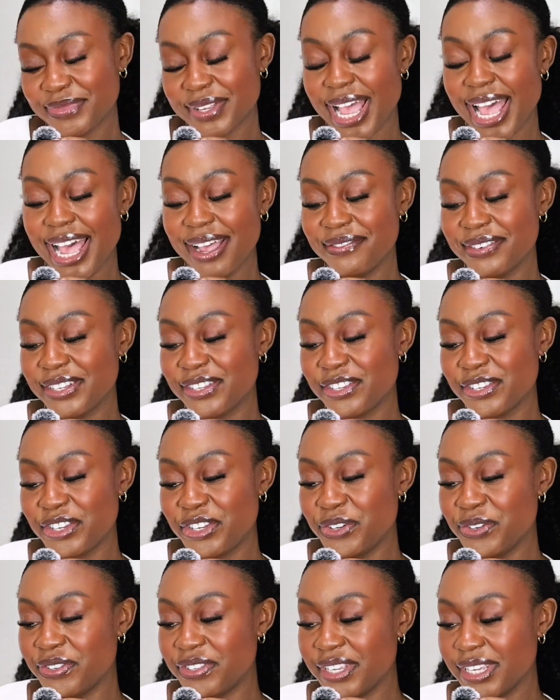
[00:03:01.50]
I haven't
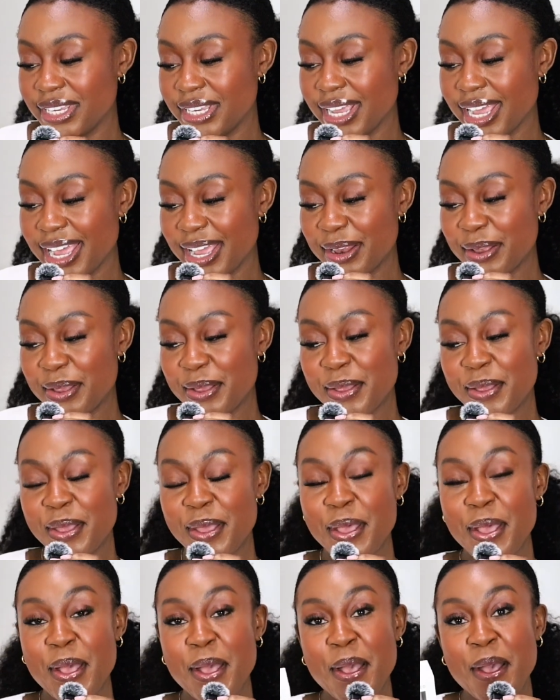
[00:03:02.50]
used it yet,
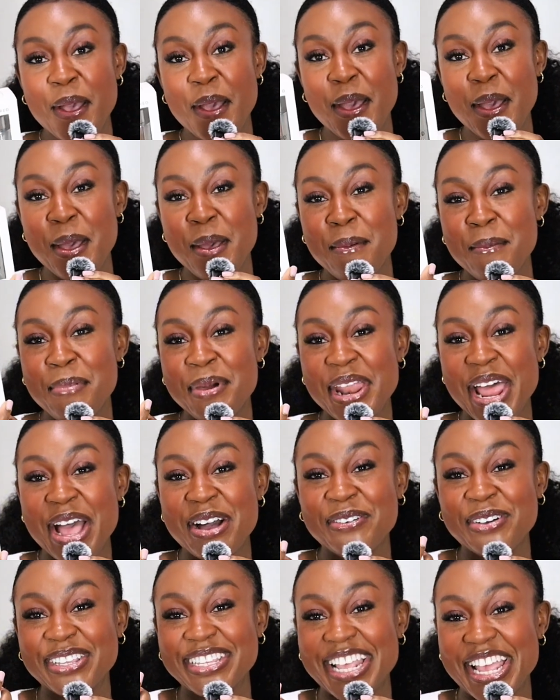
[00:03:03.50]
but
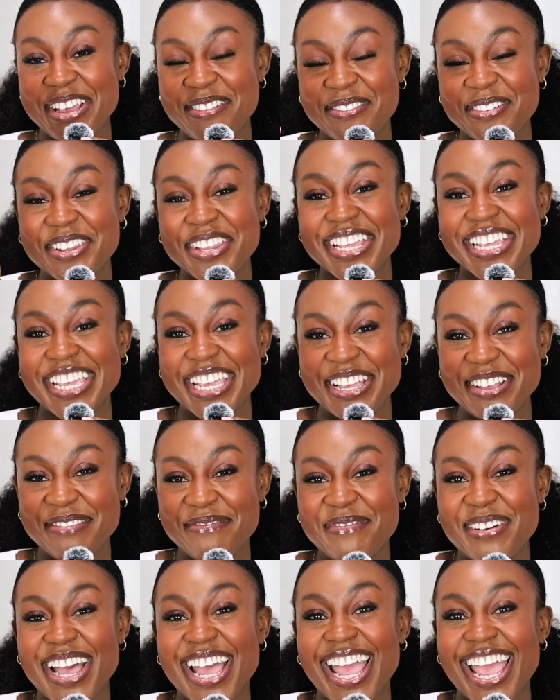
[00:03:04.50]
I was able to get
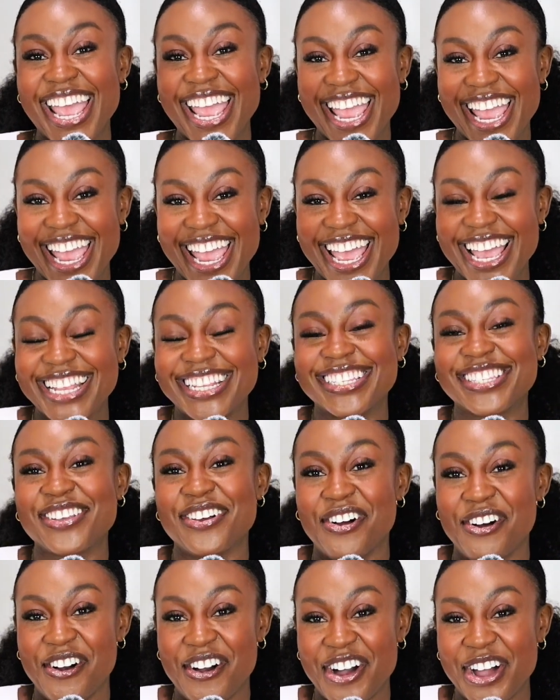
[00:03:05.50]
my hands
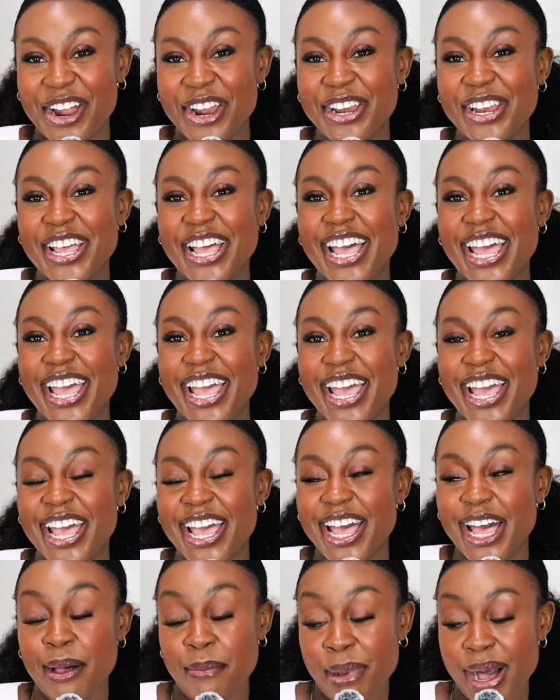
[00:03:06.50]
on
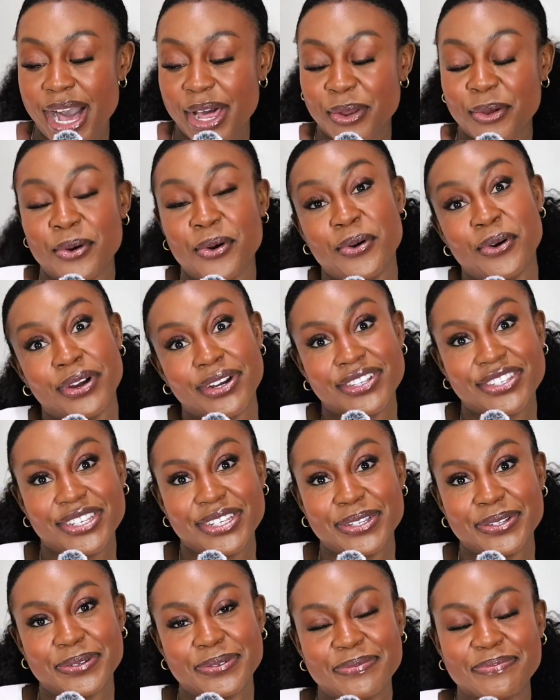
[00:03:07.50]
a bottle or
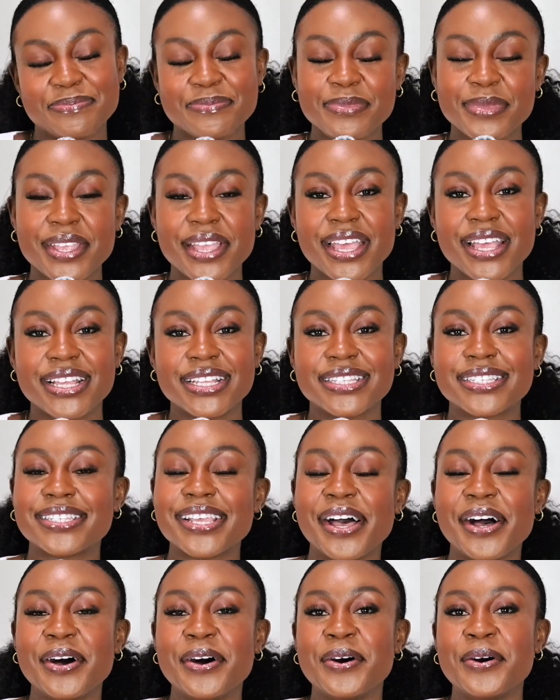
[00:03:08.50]
two.
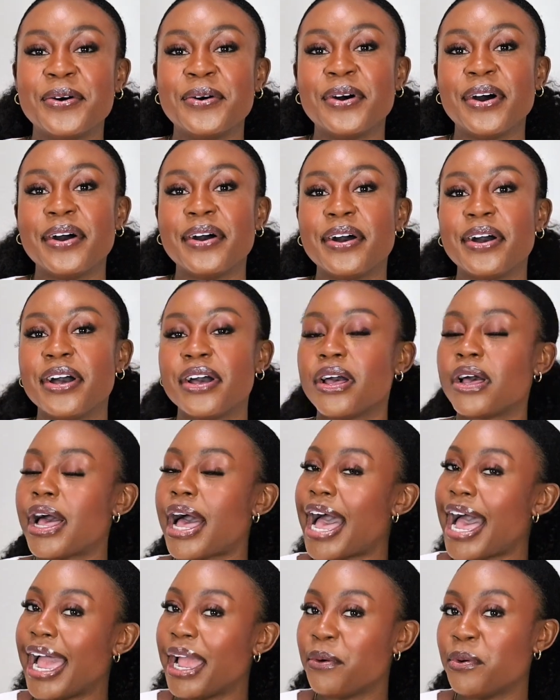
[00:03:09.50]
So
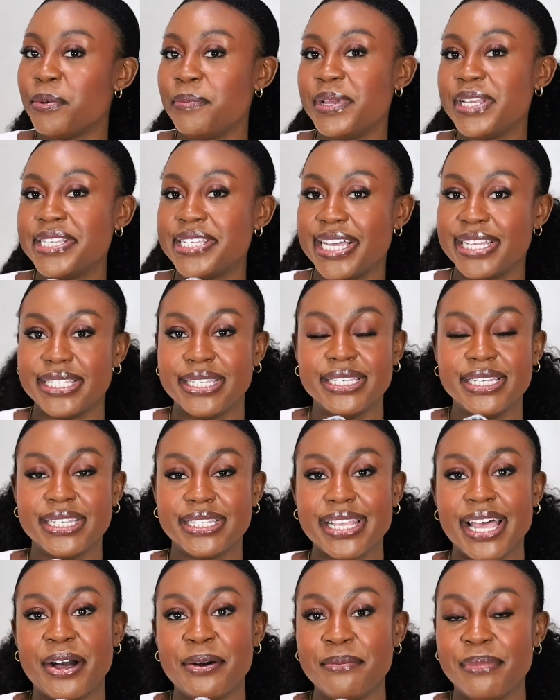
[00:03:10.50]
I will be testing
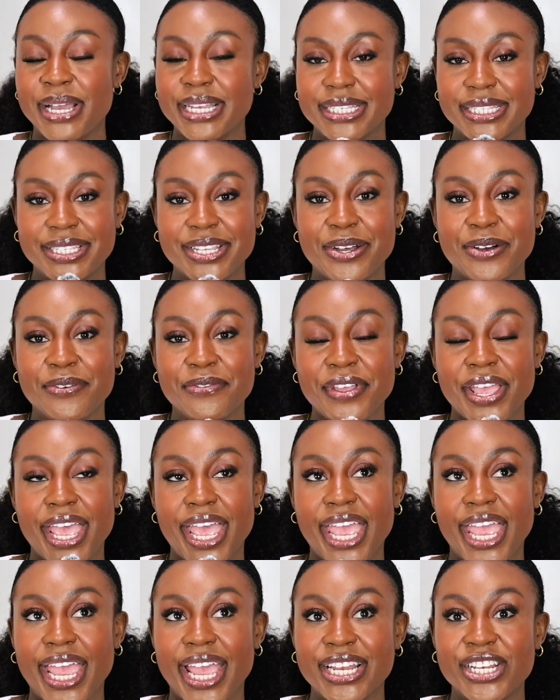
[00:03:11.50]
this out myself
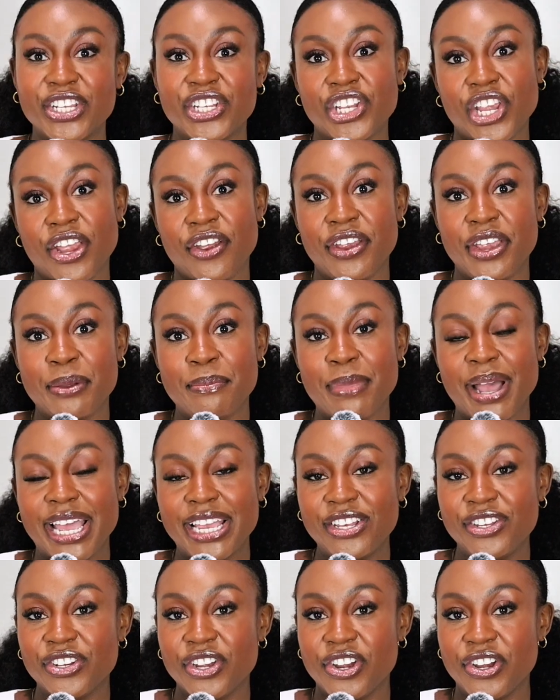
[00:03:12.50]
and sharing
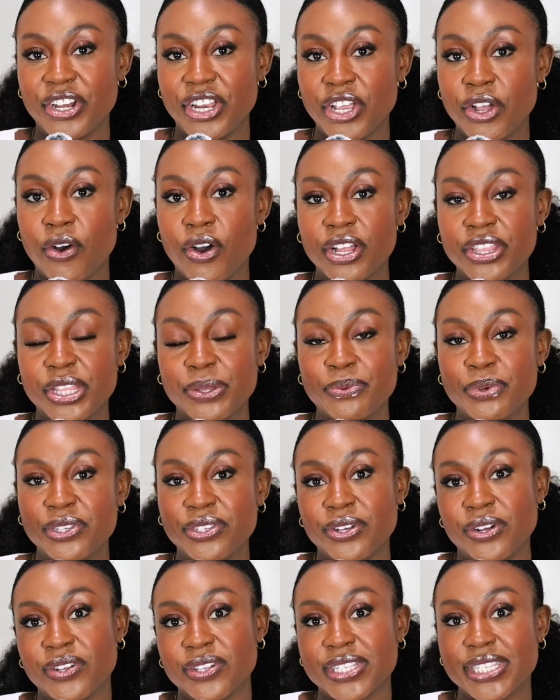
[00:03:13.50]
my journey on the
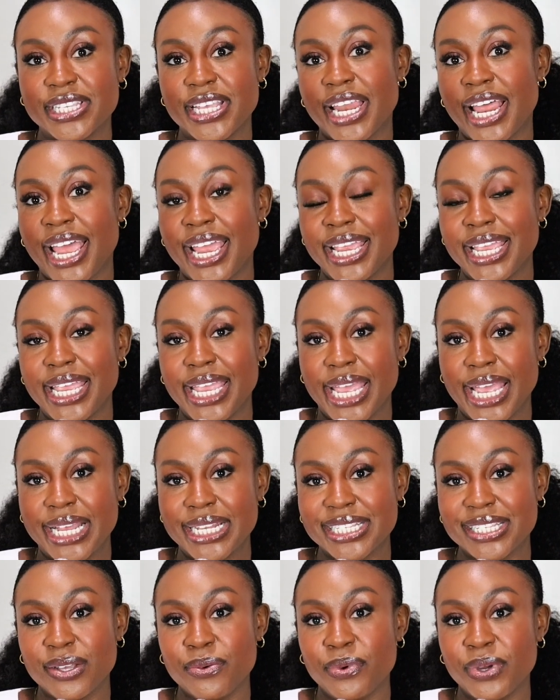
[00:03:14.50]
results that I
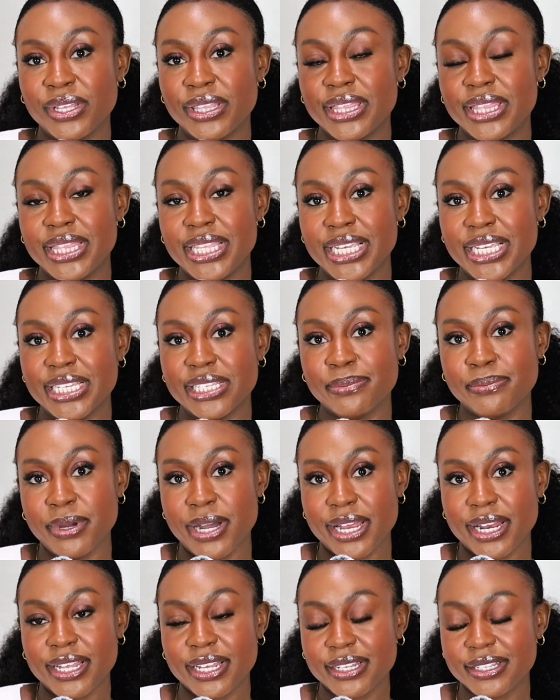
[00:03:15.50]
get with these
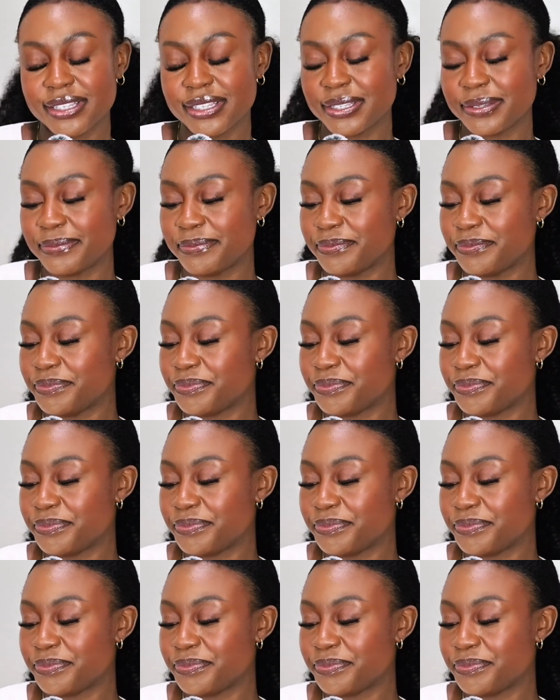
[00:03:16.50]
products.